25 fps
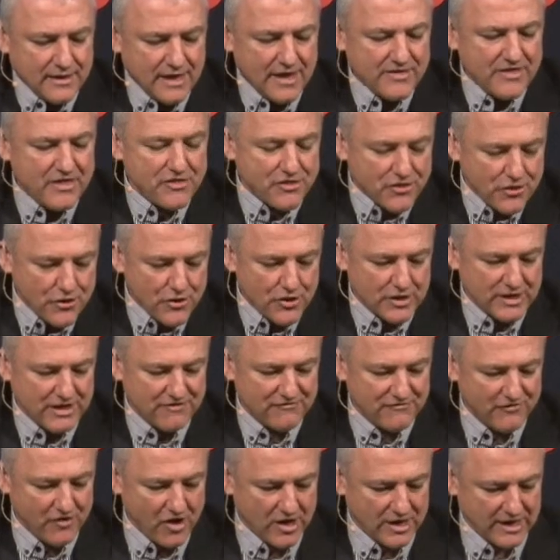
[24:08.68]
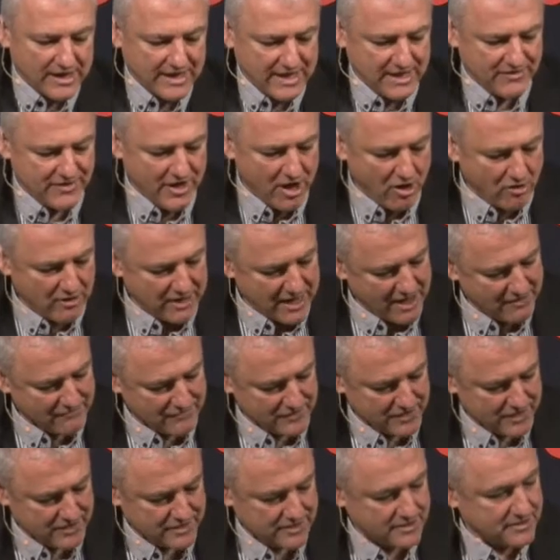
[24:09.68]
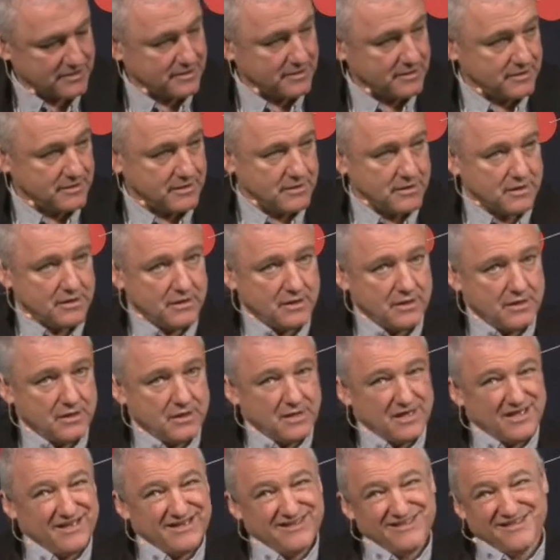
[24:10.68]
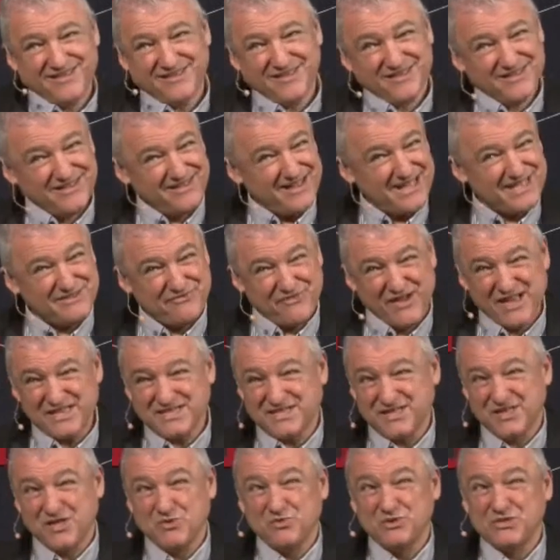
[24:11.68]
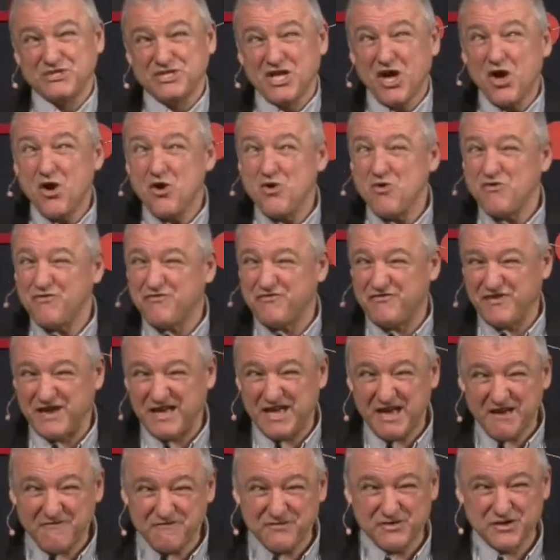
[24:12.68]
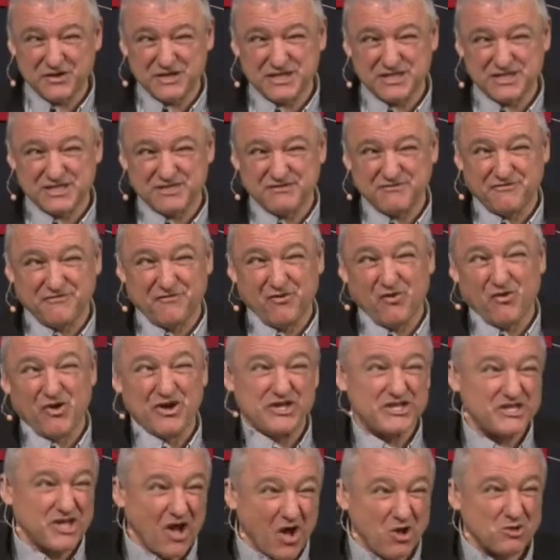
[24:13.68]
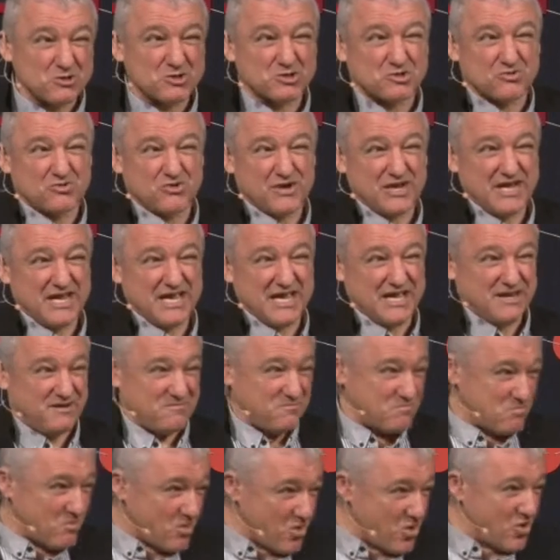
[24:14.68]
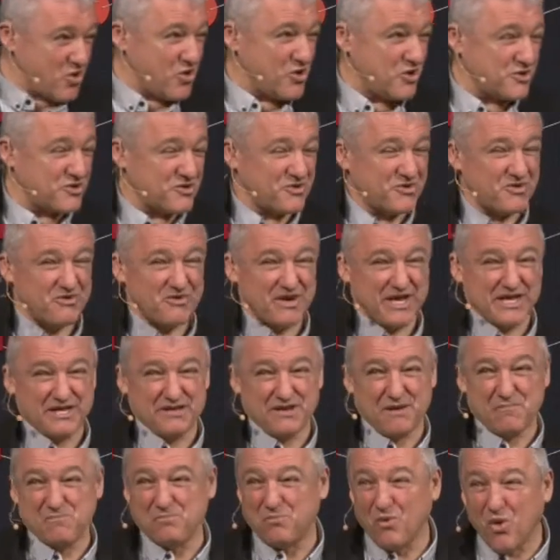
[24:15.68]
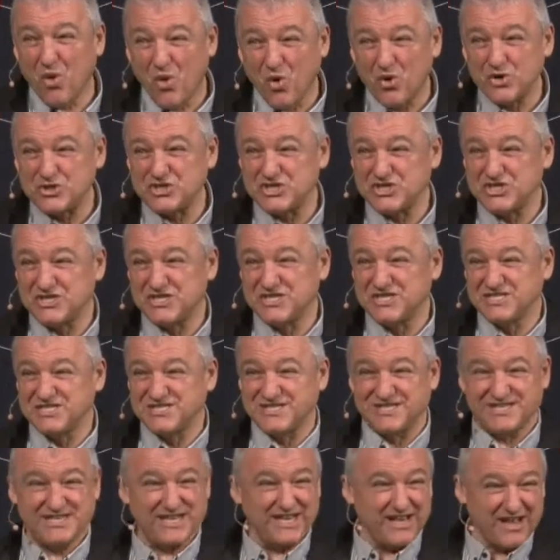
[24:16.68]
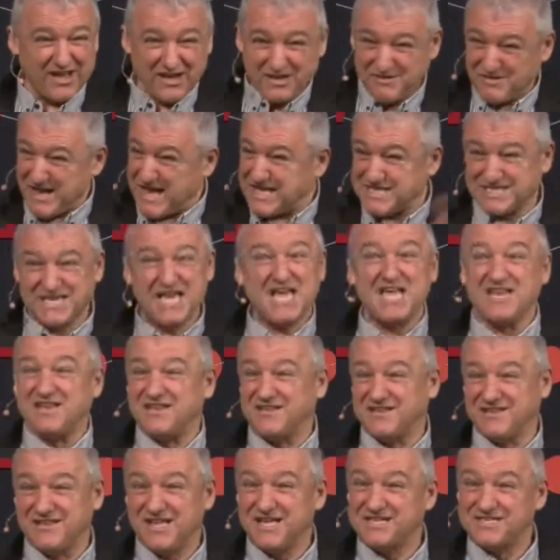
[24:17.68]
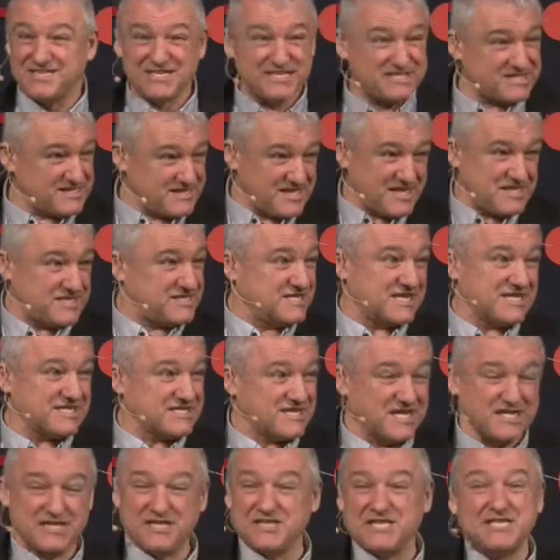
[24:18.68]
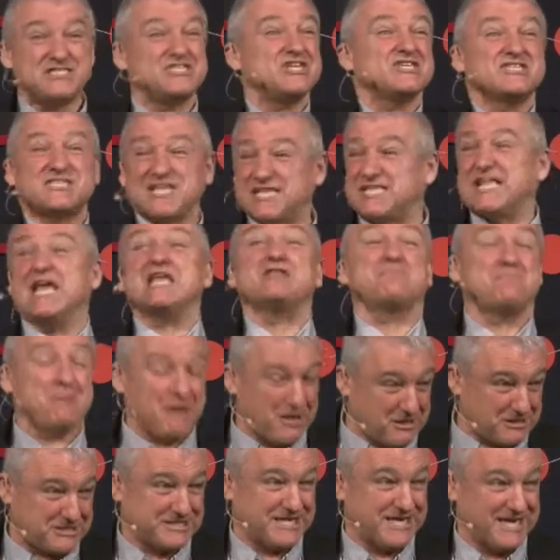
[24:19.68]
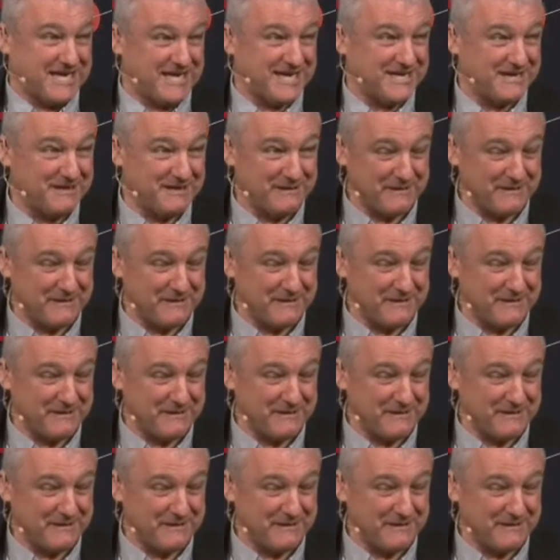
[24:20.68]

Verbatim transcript: And then, thirdly and finally, in the Old Covenant, let's face it, there was no forgiveness for adultery and murder and abortions, and you know, that's it. just, there's, just a, there's just a death penalty.